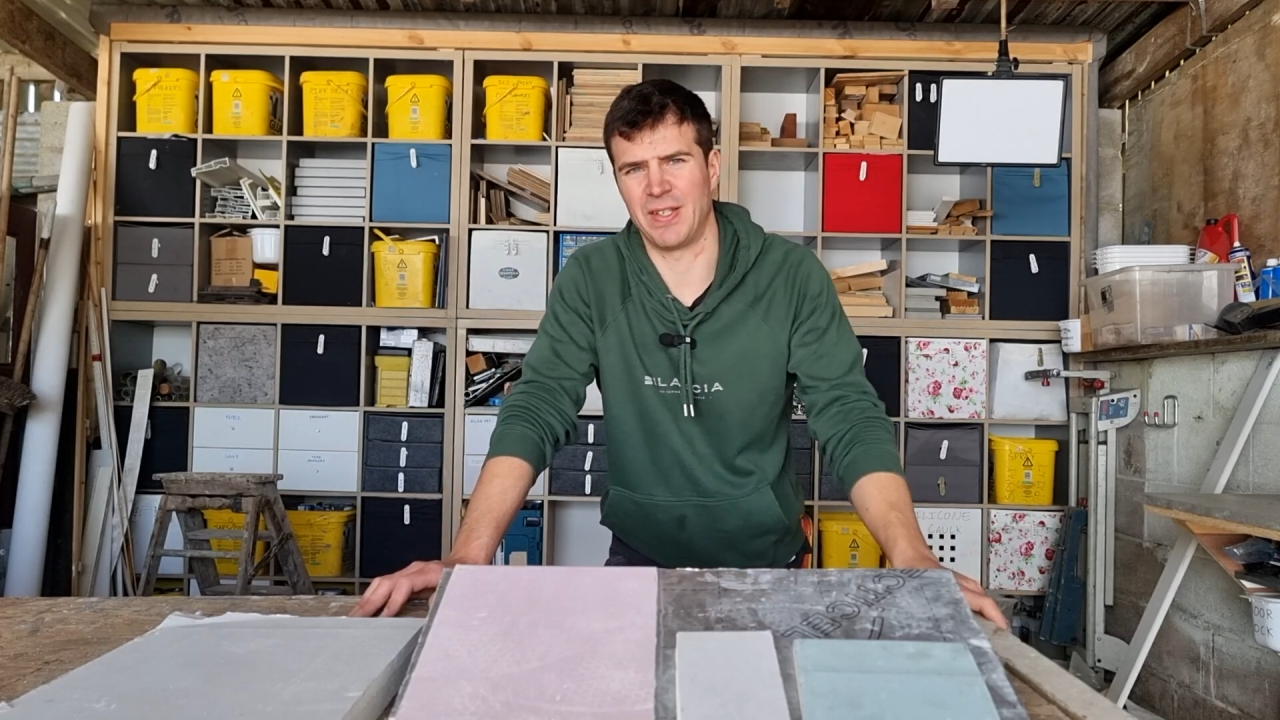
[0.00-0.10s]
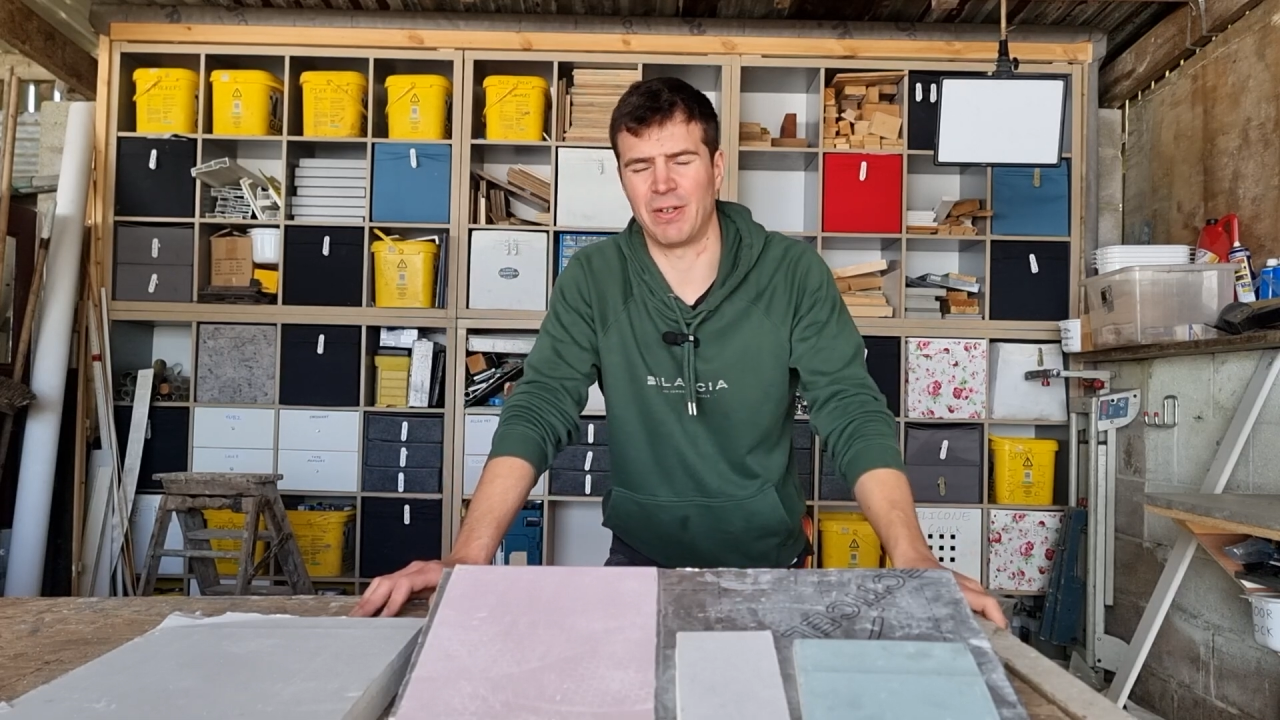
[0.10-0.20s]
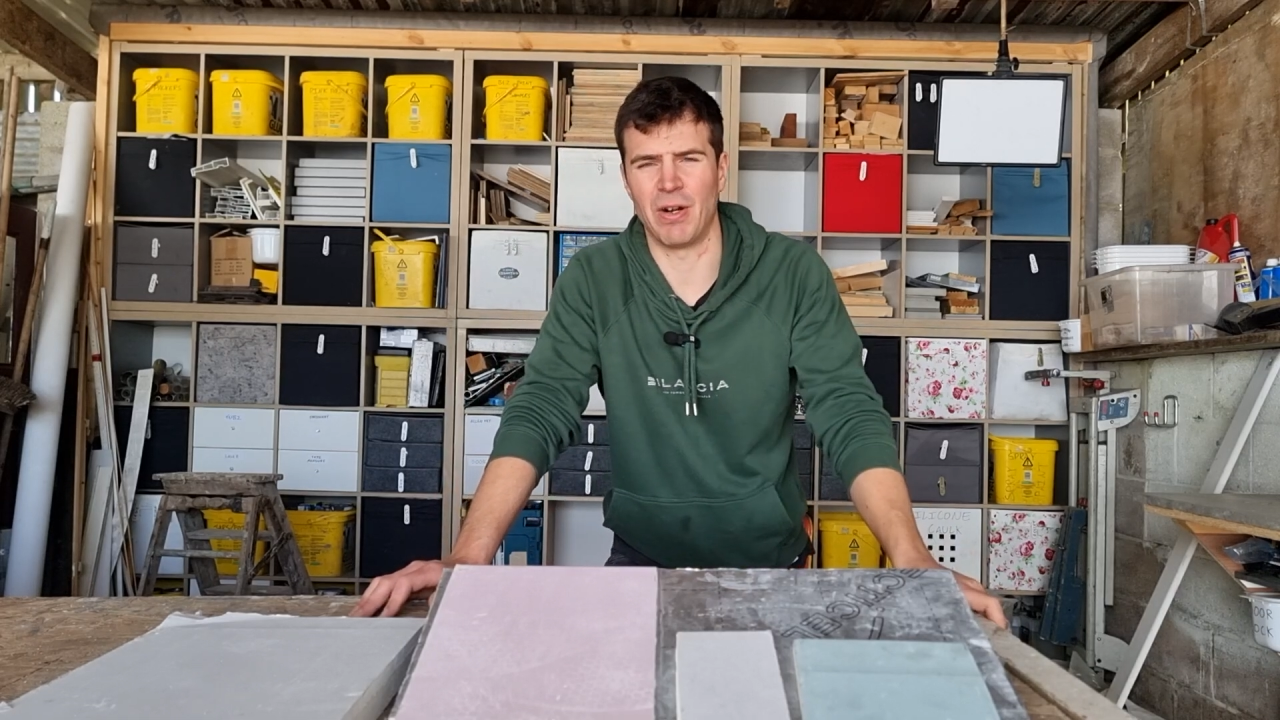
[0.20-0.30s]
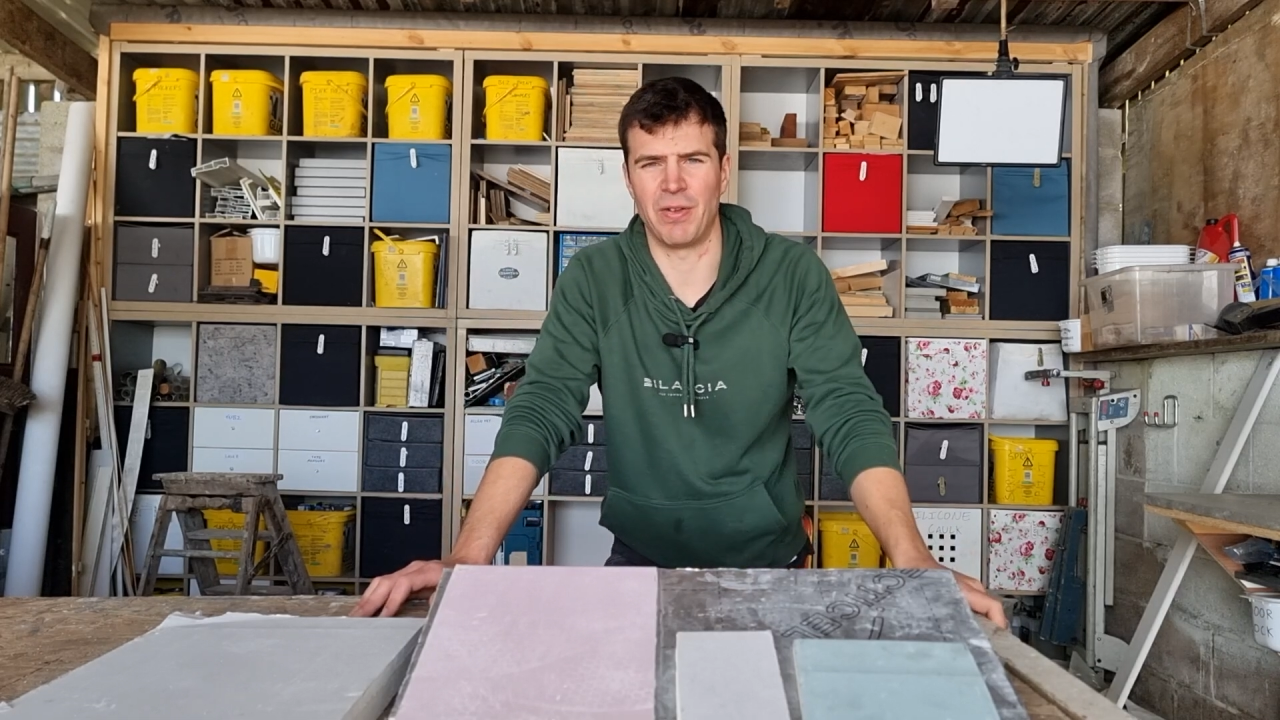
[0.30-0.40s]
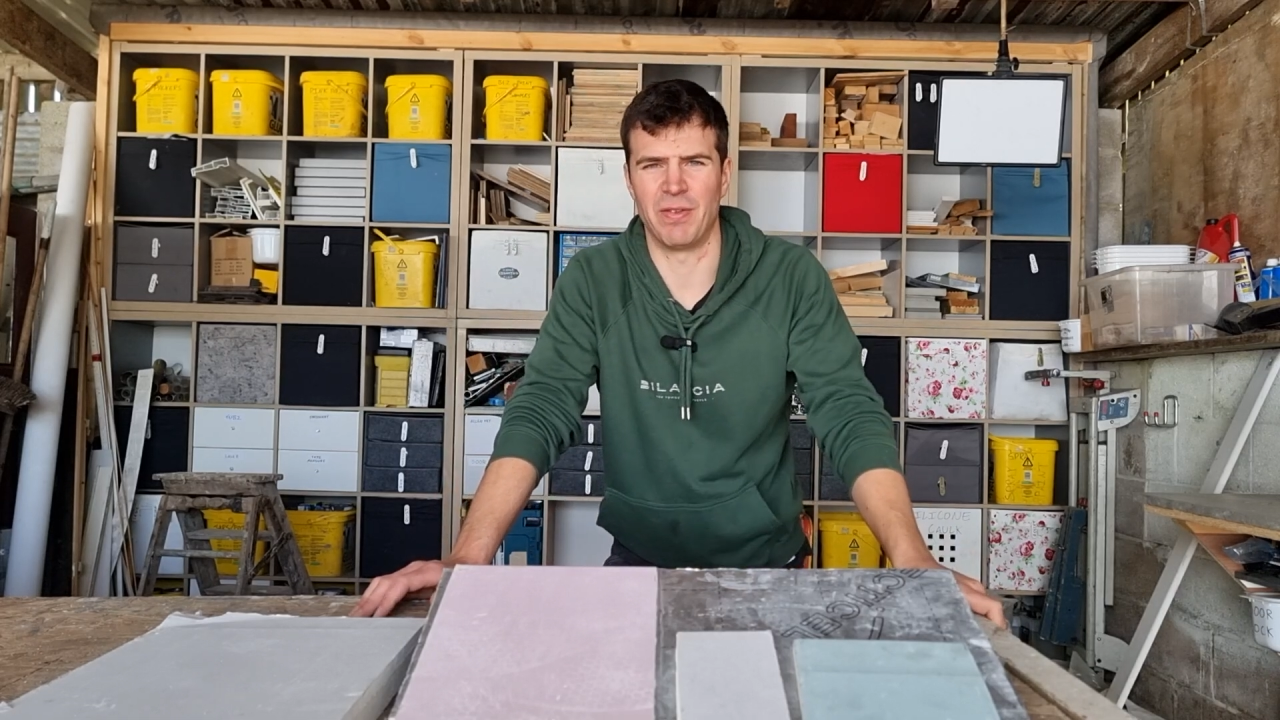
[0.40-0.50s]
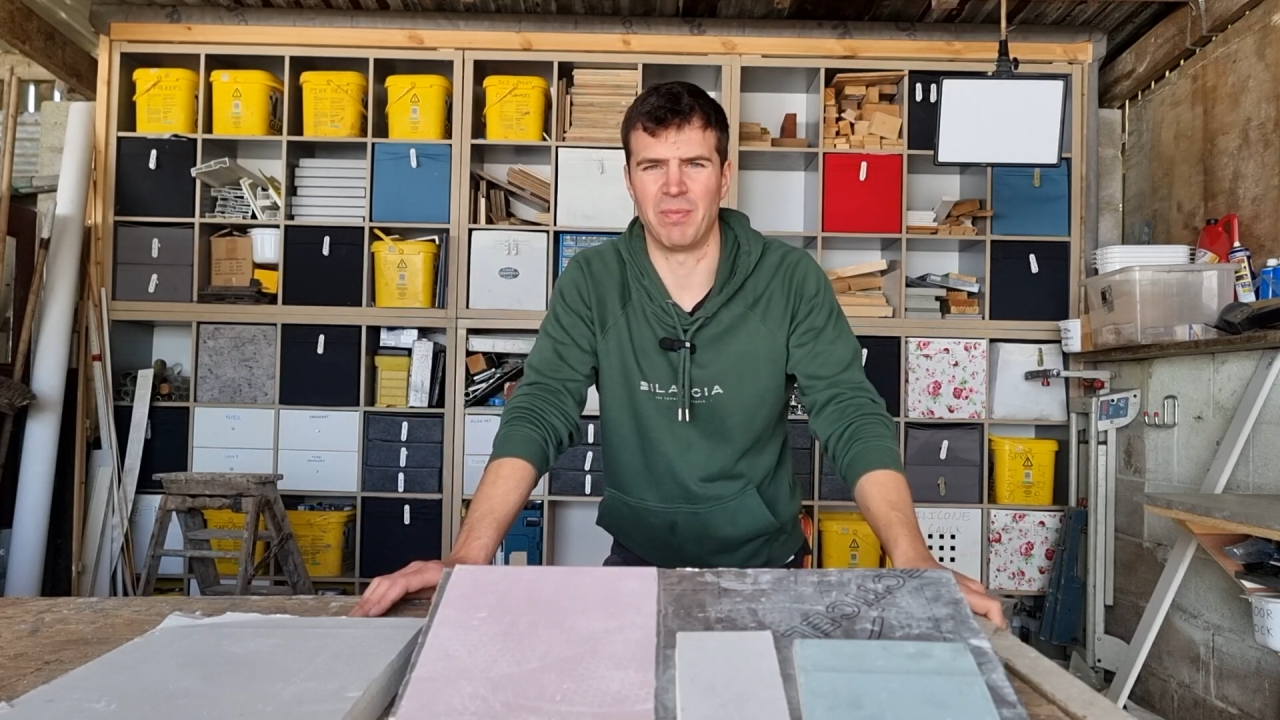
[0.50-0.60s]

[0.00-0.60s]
the growth of